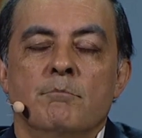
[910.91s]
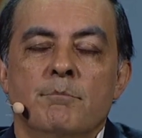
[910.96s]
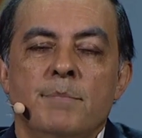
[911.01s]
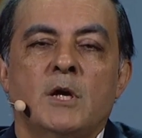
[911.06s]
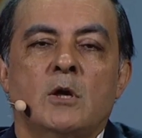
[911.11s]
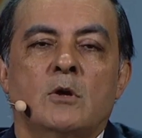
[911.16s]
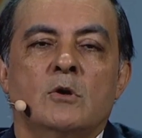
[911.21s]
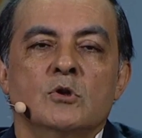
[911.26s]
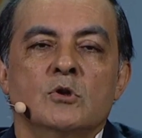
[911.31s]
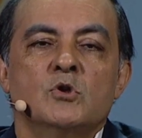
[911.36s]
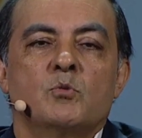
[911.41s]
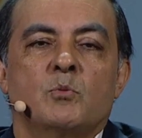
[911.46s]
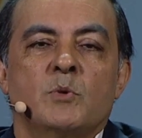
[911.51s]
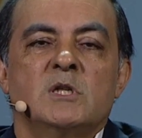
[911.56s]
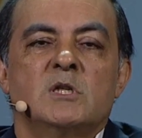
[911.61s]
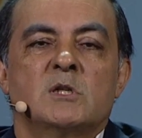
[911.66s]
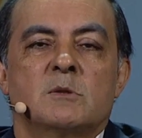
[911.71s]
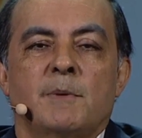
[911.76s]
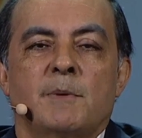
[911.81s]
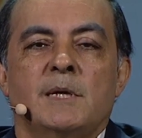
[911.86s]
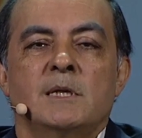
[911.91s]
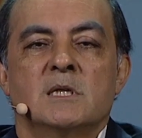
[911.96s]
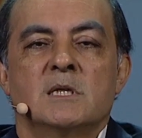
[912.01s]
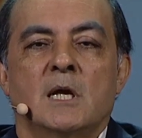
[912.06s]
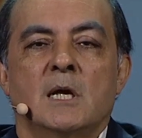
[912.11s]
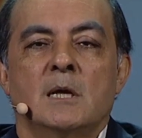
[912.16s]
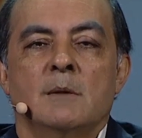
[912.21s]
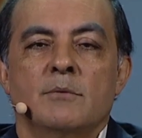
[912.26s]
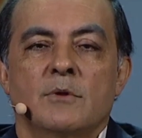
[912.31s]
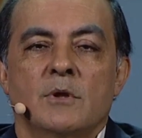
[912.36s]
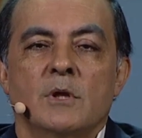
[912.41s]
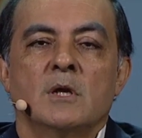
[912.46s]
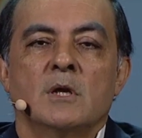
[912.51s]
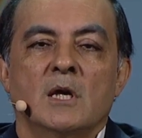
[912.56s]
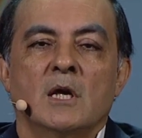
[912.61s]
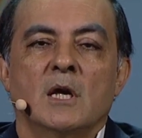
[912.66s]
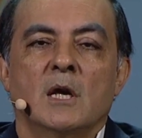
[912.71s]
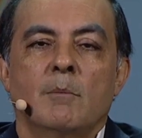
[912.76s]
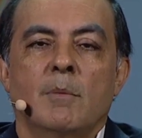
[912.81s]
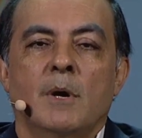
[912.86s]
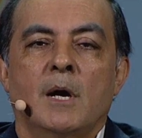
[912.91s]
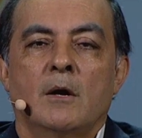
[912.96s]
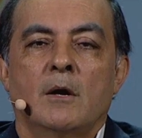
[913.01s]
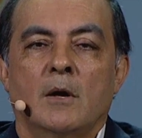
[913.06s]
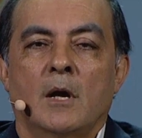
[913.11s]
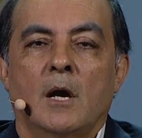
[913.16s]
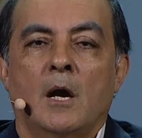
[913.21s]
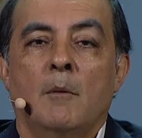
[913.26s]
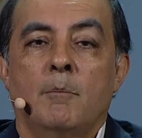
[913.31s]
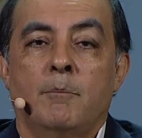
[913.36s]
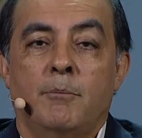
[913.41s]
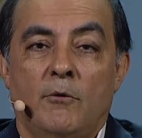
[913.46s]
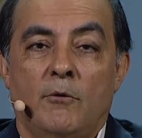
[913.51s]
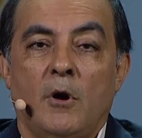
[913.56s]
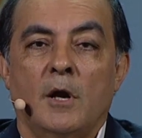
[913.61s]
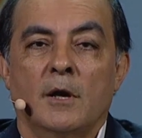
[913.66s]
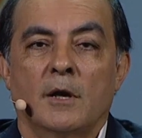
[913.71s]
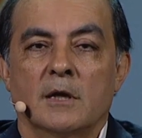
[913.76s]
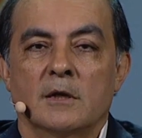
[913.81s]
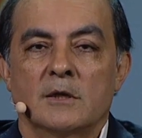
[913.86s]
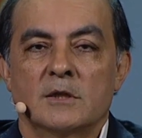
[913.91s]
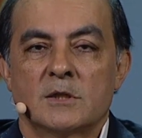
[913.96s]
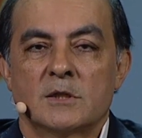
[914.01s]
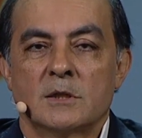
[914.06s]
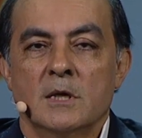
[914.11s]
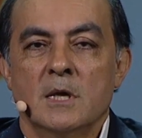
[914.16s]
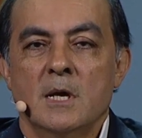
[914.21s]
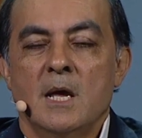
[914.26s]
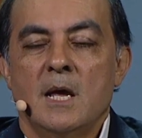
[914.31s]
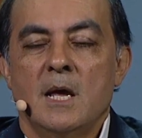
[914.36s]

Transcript: because we spend time thinking about our products,